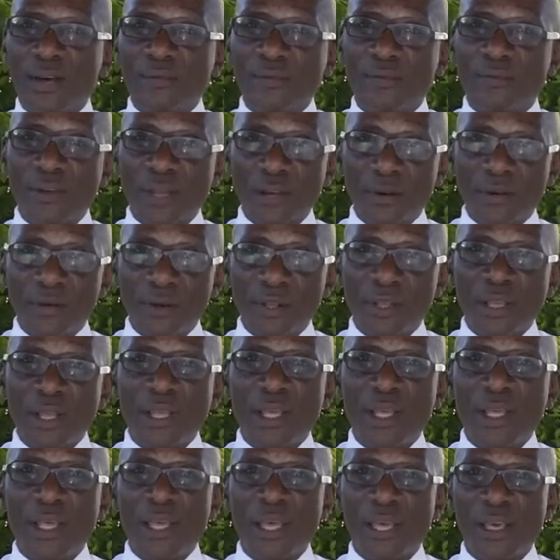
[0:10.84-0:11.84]
a very
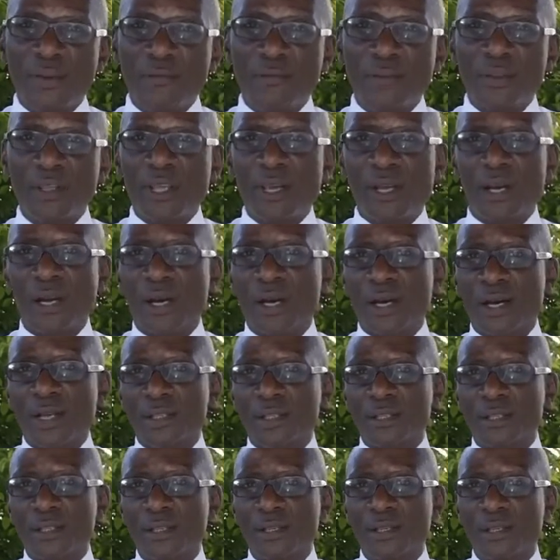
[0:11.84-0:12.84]
heavy
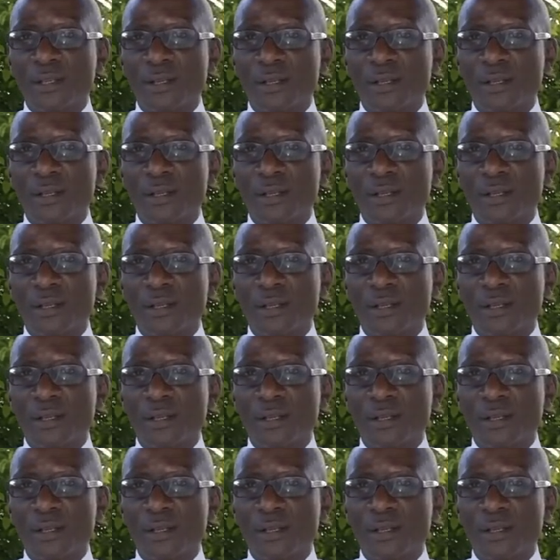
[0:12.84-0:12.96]
heart.